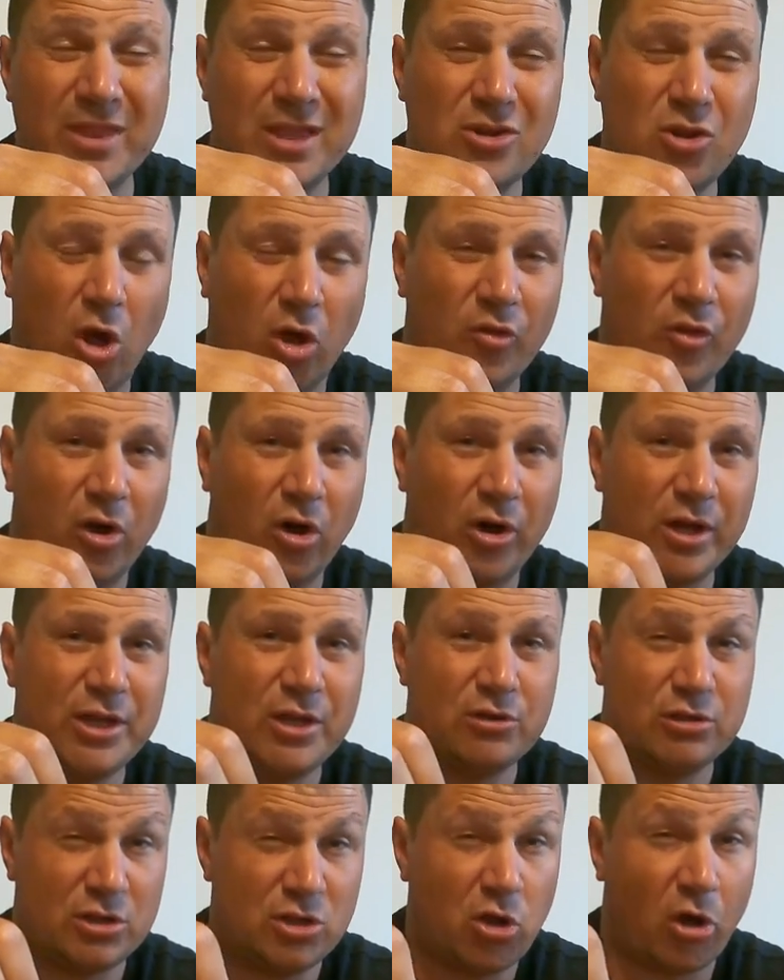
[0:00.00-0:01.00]
the knot that I
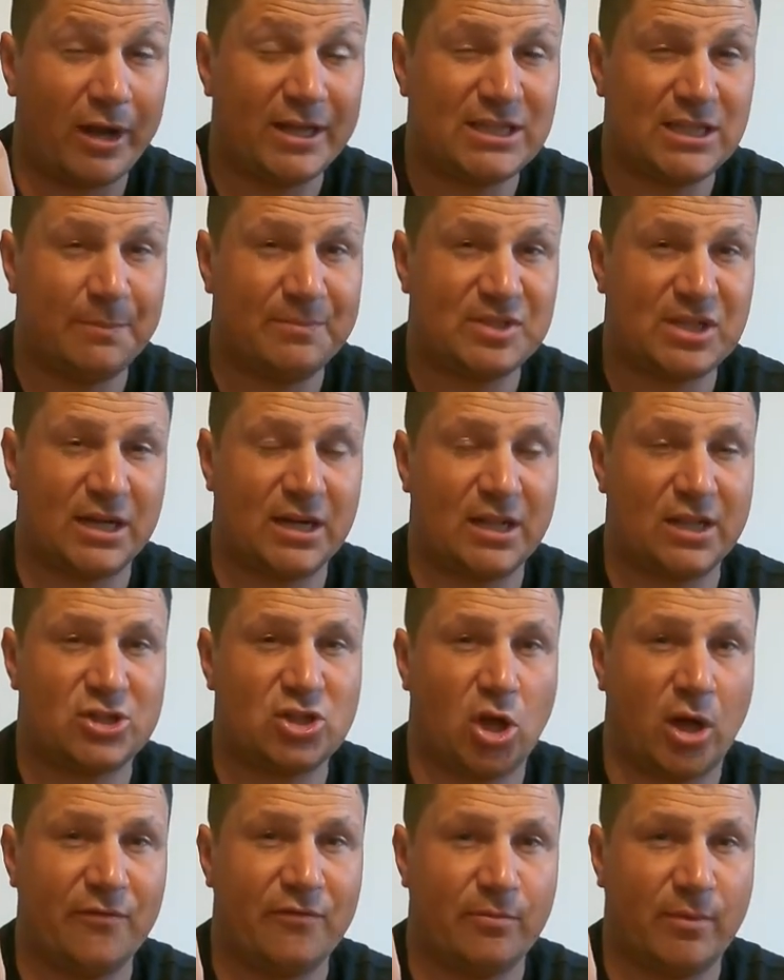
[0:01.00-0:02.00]
use 90% of the
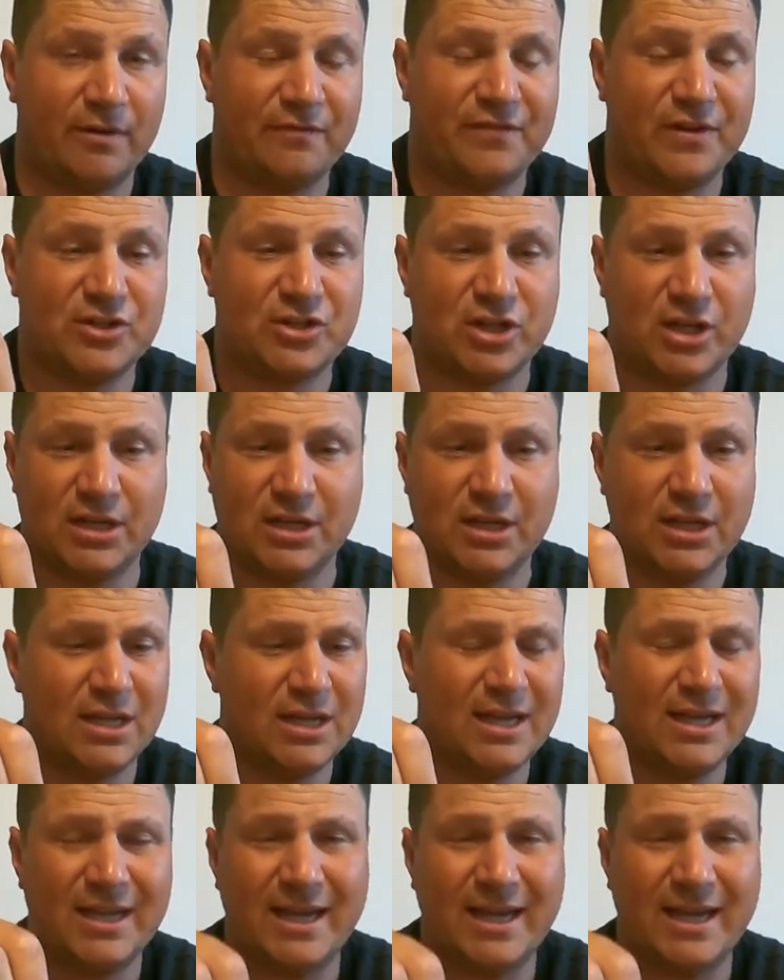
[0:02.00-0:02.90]
time for my fishing.